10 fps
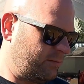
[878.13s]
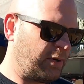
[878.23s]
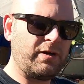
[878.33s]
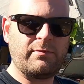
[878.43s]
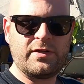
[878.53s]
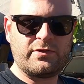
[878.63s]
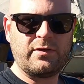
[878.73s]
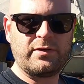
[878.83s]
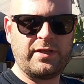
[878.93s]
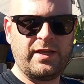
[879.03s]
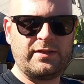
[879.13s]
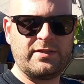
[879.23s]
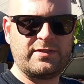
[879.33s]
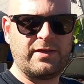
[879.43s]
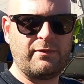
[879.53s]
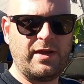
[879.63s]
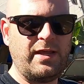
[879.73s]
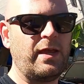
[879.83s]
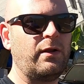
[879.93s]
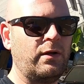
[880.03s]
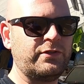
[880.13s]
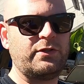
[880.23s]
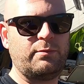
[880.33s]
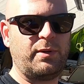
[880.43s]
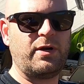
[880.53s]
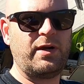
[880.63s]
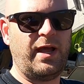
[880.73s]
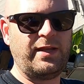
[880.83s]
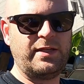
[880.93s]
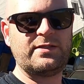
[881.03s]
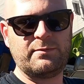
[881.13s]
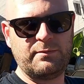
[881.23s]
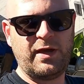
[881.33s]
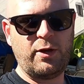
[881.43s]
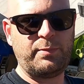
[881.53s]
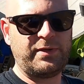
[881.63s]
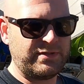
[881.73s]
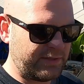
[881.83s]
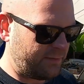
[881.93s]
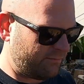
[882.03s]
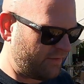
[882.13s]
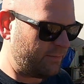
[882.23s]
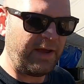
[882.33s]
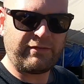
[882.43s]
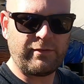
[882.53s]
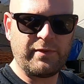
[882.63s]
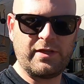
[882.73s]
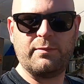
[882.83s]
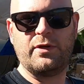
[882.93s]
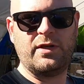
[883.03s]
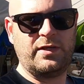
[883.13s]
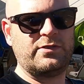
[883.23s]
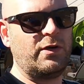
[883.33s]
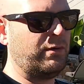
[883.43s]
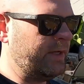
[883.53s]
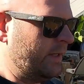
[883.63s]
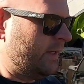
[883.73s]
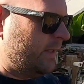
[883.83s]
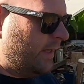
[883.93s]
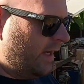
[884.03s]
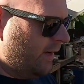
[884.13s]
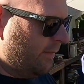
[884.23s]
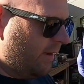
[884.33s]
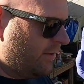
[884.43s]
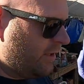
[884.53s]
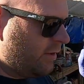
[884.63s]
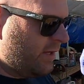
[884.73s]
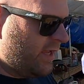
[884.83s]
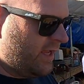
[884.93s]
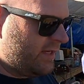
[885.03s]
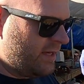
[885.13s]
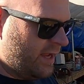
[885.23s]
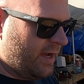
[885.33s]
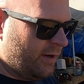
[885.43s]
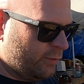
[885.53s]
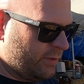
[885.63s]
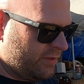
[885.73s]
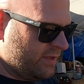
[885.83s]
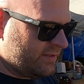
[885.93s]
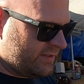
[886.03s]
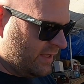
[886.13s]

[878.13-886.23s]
part my struggle to get this thing ready, and also part I need some help and some feedback from the community. So I'm gonna go ahead now with this